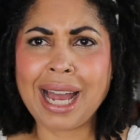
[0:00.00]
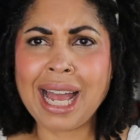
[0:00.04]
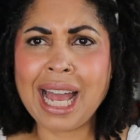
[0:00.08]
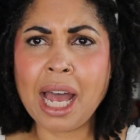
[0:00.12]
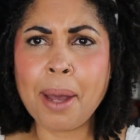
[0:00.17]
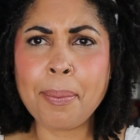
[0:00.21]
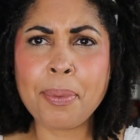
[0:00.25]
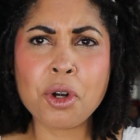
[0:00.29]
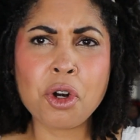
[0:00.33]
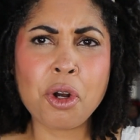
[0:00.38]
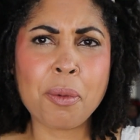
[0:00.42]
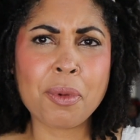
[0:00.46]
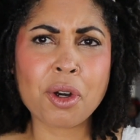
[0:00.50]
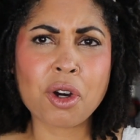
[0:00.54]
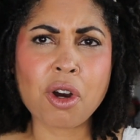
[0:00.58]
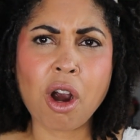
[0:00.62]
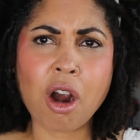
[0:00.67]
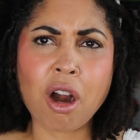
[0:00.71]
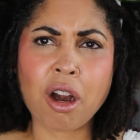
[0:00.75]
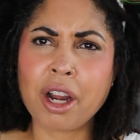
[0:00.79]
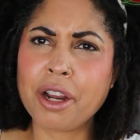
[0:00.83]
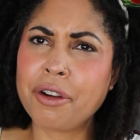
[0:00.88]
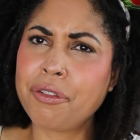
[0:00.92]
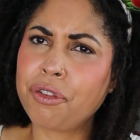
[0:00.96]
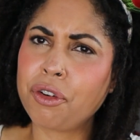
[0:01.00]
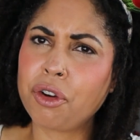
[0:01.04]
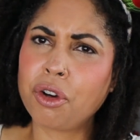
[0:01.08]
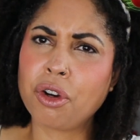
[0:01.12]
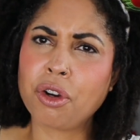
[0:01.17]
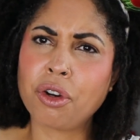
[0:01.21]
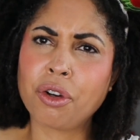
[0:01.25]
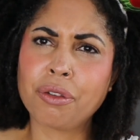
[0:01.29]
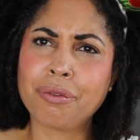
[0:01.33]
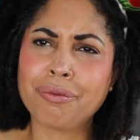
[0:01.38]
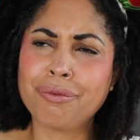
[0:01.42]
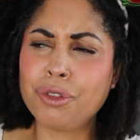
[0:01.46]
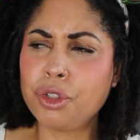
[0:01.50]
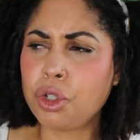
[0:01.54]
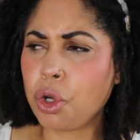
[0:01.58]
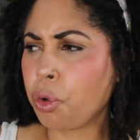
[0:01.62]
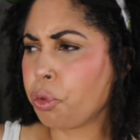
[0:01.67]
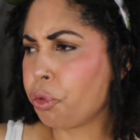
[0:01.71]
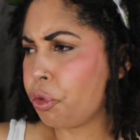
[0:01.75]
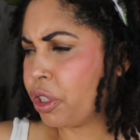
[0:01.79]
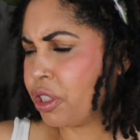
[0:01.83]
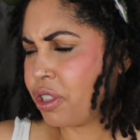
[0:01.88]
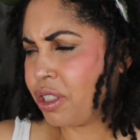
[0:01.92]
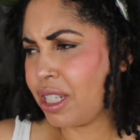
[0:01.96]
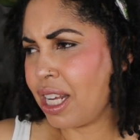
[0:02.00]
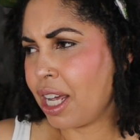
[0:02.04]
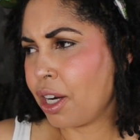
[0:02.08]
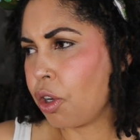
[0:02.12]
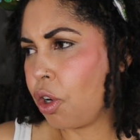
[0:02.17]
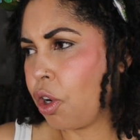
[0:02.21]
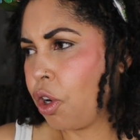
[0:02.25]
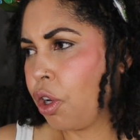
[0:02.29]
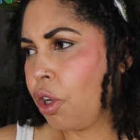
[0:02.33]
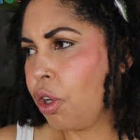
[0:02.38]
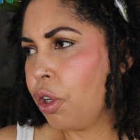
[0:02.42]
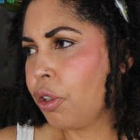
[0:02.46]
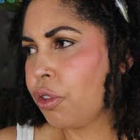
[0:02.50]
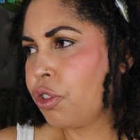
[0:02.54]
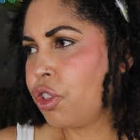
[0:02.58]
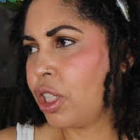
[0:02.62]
I happened on Mercari for no reason at all,